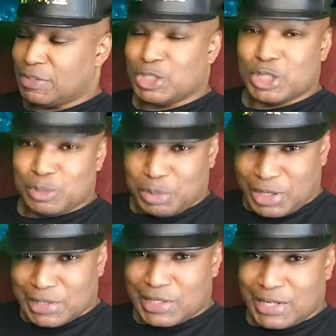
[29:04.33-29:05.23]
a
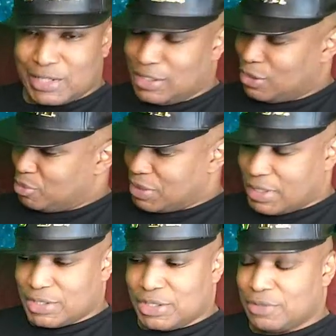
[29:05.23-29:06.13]
spotlight,
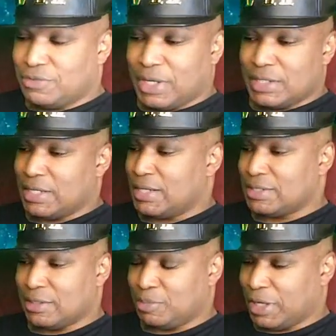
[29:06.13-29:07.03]
because they're
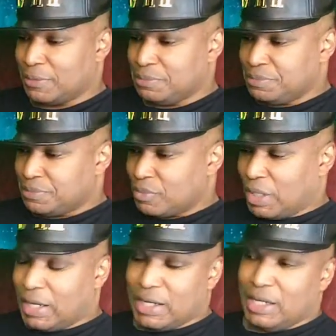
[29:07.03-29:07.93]
fantastic, man.
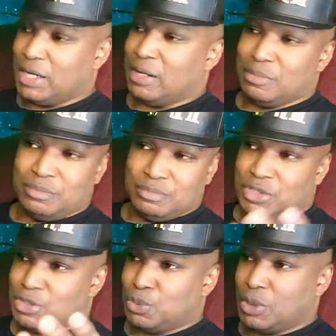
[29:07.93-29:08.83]
And I'm
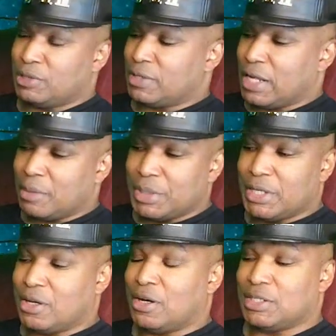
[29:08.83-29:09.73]
just wondering how many
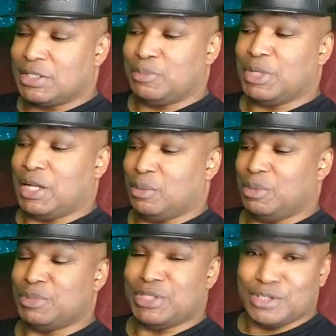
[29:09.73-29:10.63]
concept
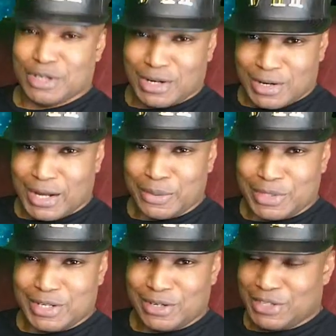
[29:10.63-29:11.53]
albums there are out
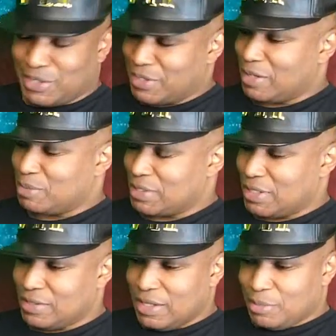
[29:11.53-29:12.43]
there. You know what I'm
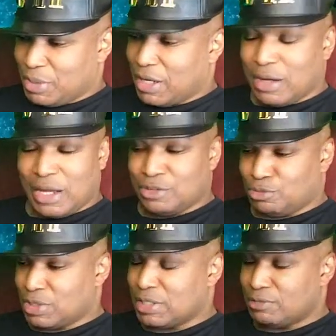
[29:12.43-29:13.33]
saying? I
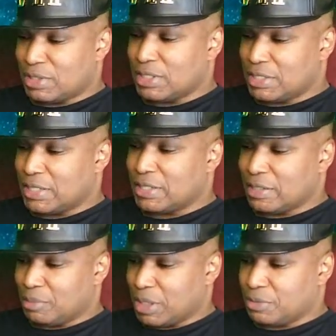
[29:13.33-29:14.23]
really, really dig
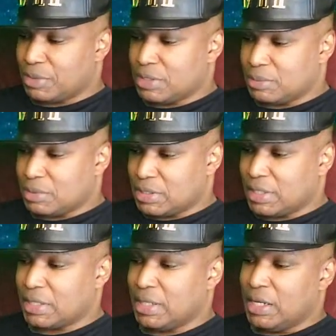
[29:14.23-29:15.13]
them. I really
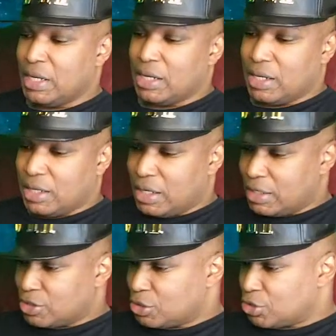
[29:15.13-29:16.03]
dig a
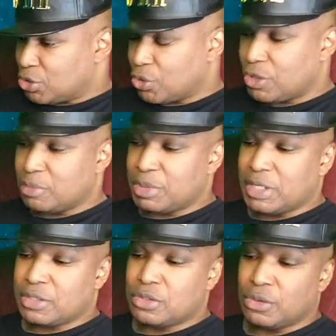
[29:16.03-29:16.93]
story
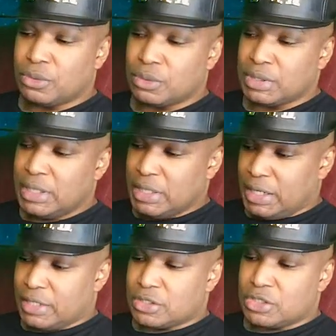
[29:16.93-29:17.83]
being told
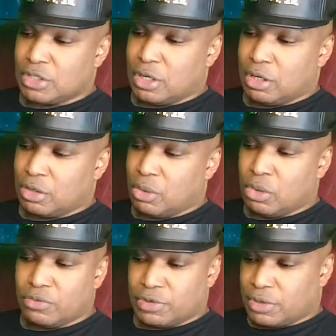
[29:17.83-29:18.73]
in song
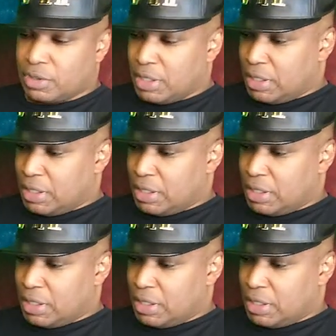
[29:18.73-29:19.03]
over